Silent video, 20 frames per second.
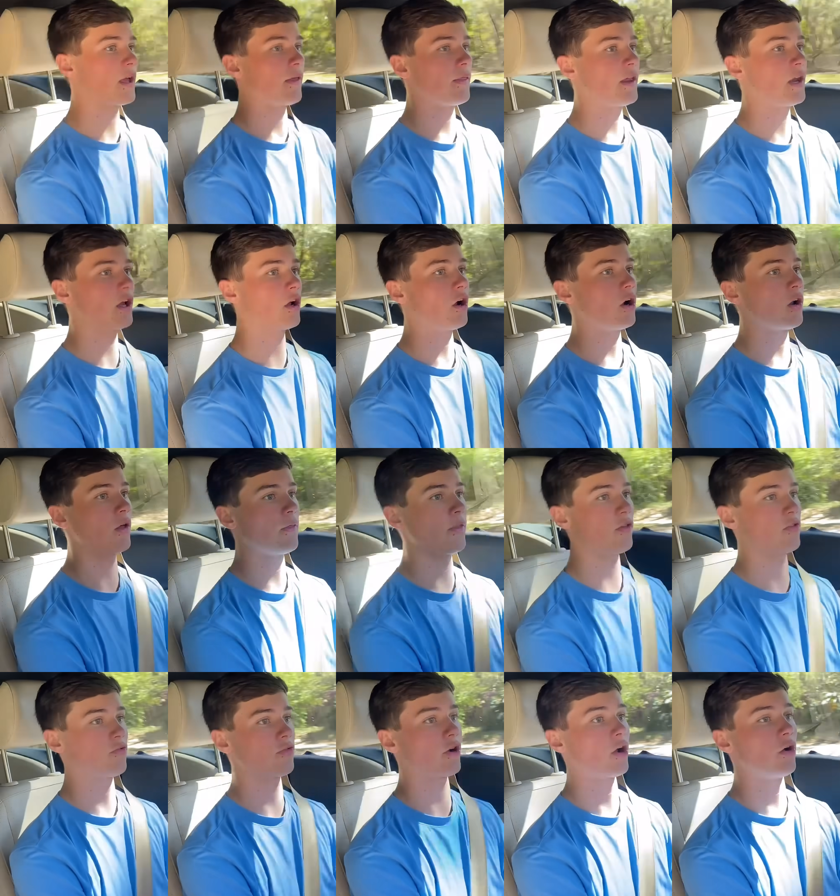then I got on
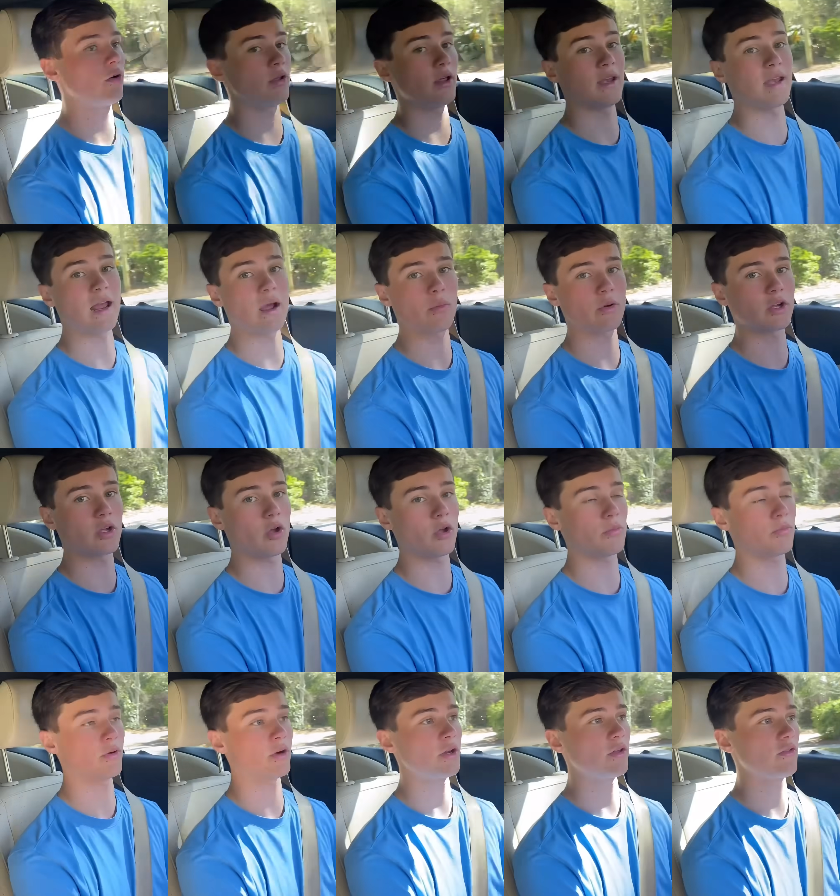this road, and now we're
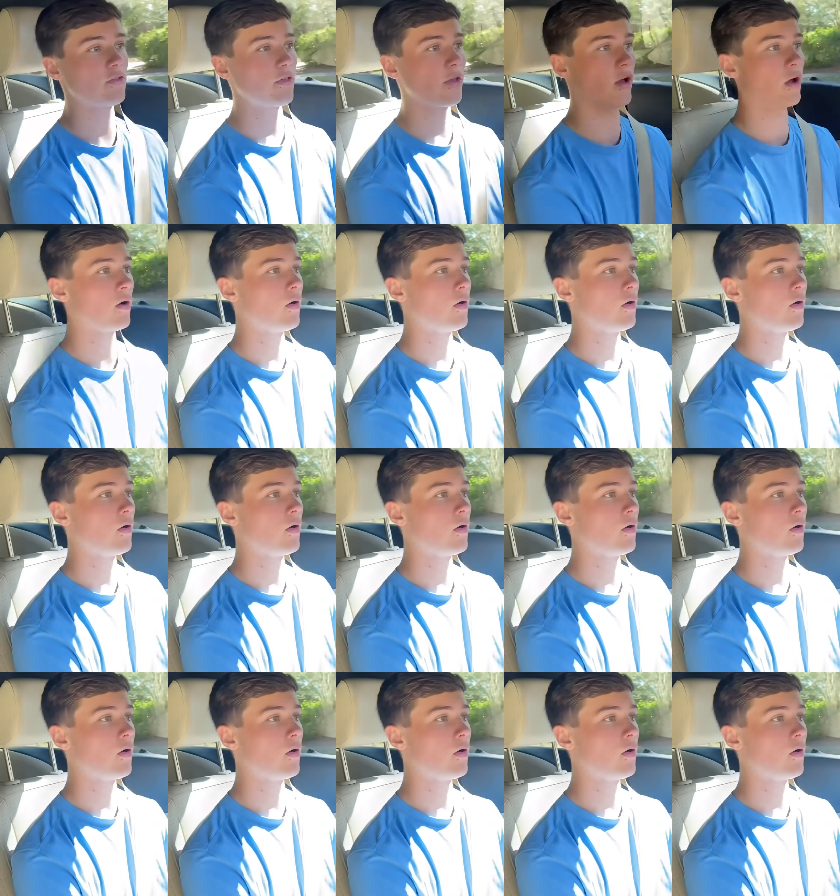going pretty slow.